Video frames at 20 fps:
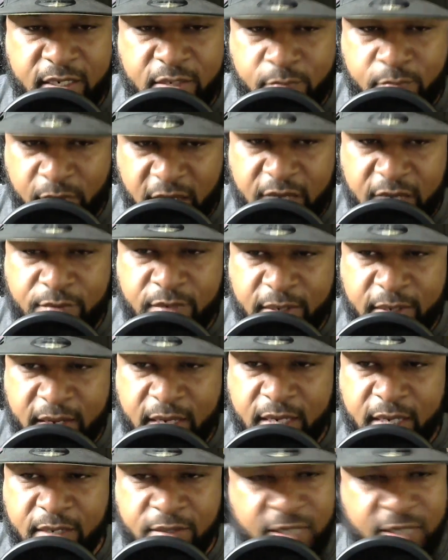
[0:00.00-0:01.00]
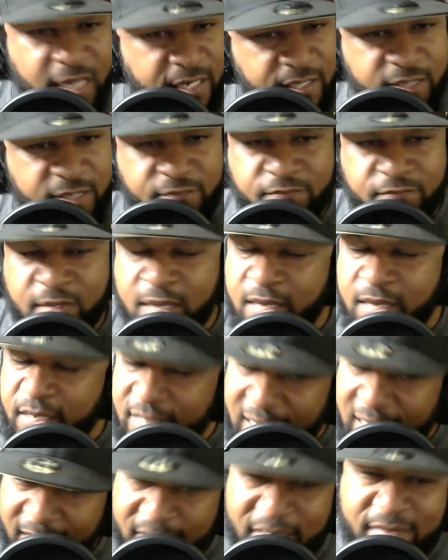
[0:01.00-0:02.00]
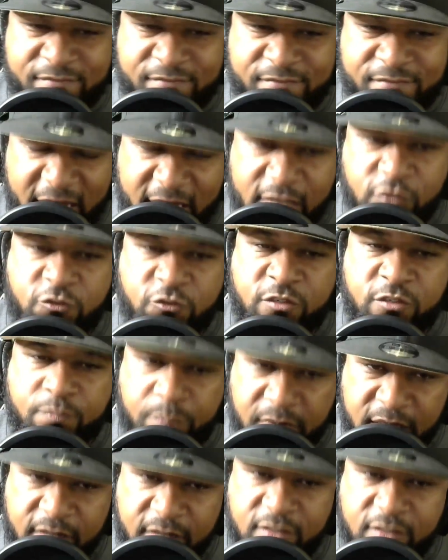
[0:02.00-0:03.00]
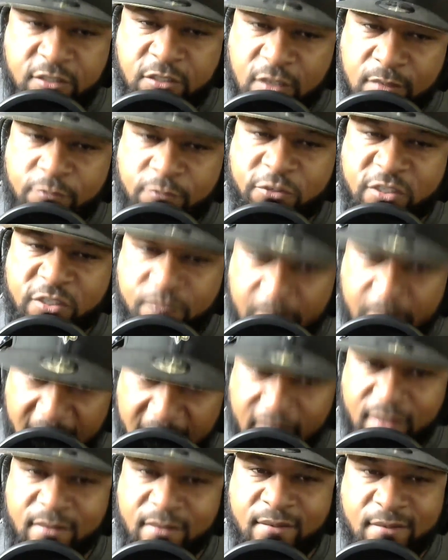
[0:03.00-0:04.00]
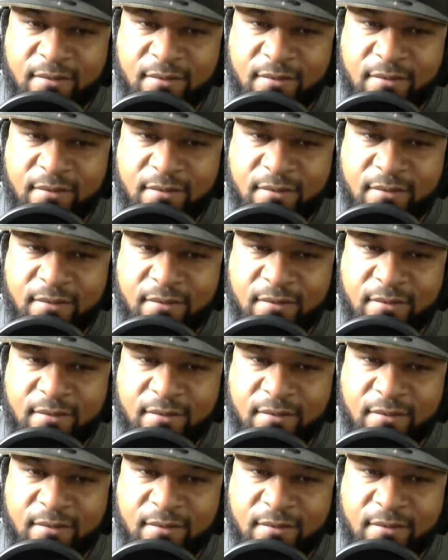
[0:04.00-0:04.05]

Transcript: He played with a hand. You got to give Andrus Peat some respect.